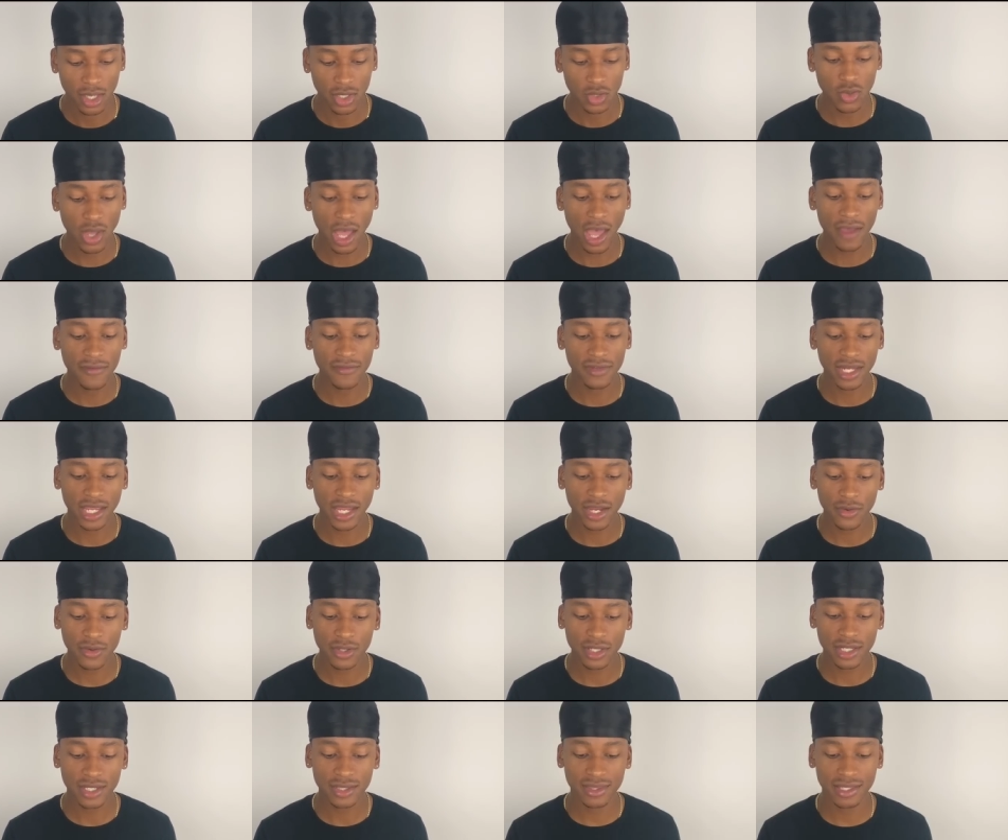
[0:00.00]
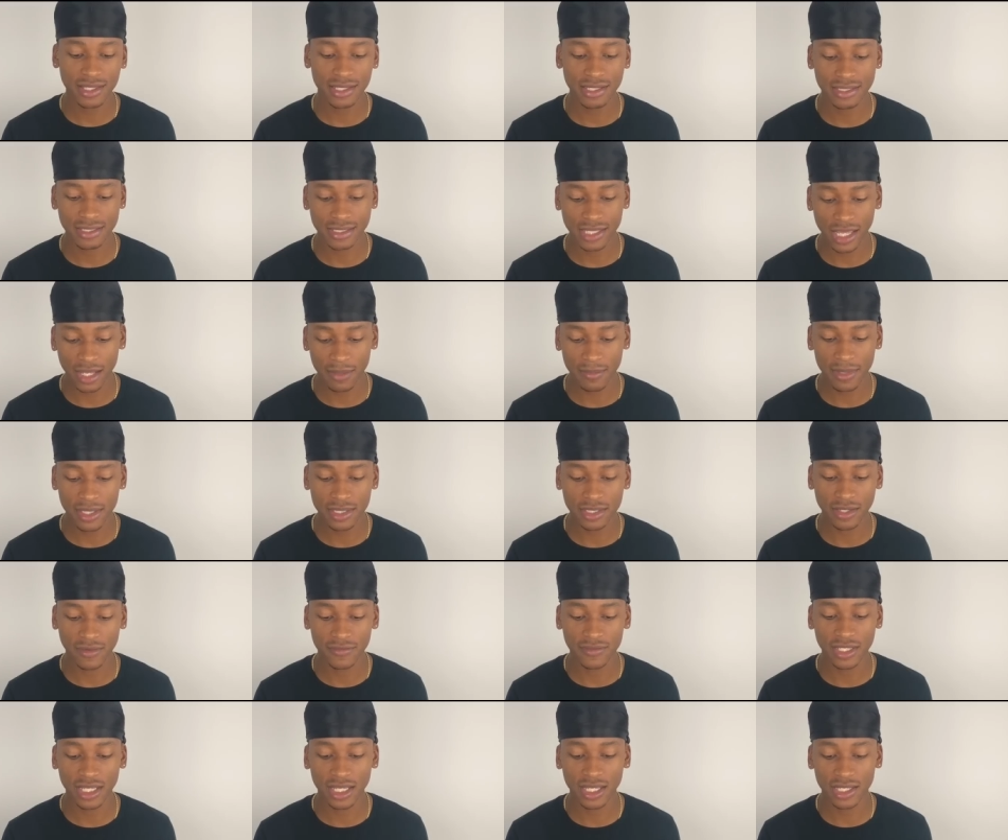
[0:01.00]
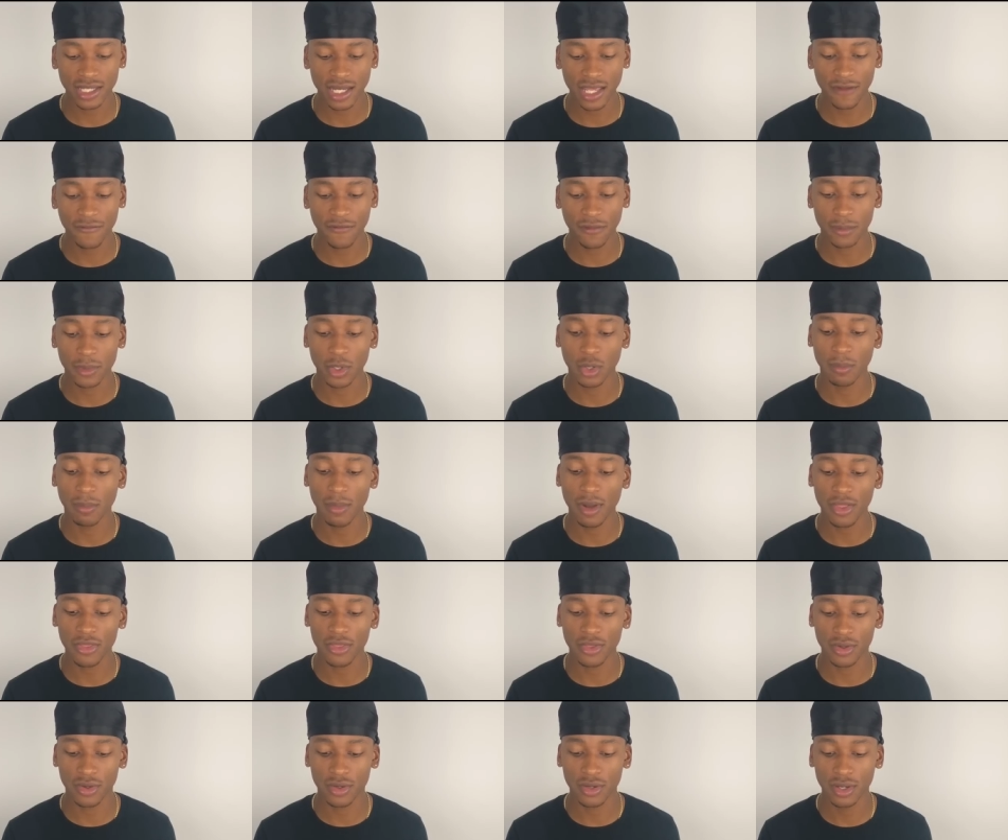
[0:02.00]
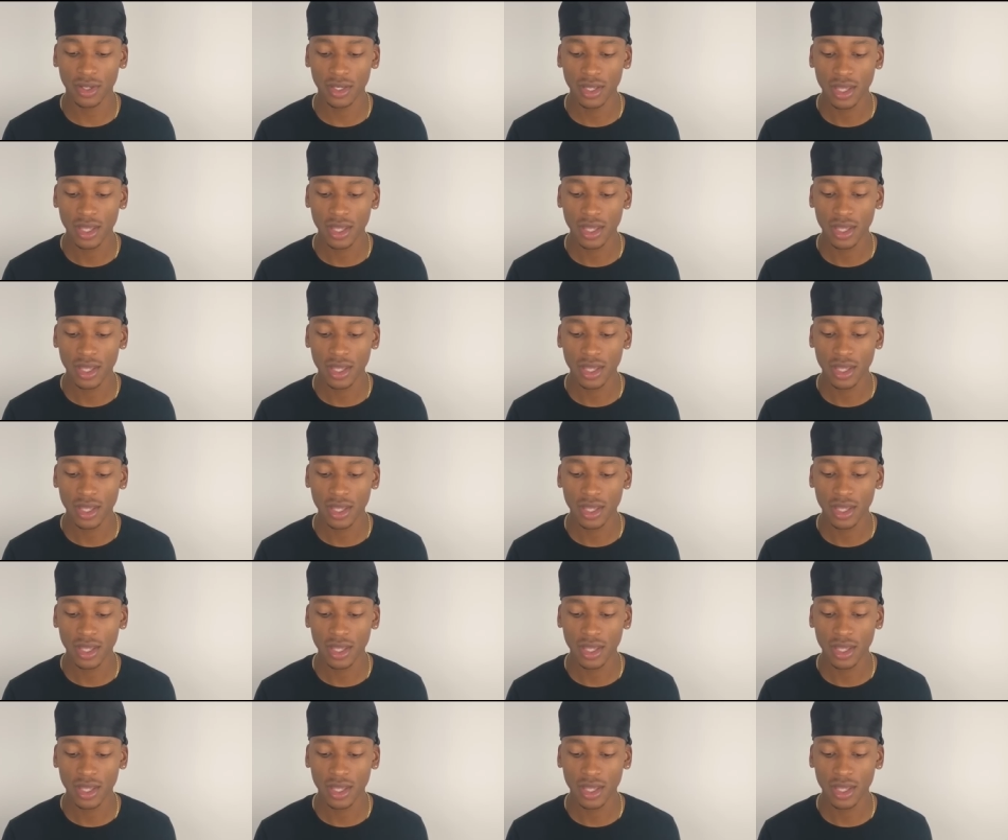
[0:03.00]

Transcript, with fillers: You have inherited these segments of DNA from your mother,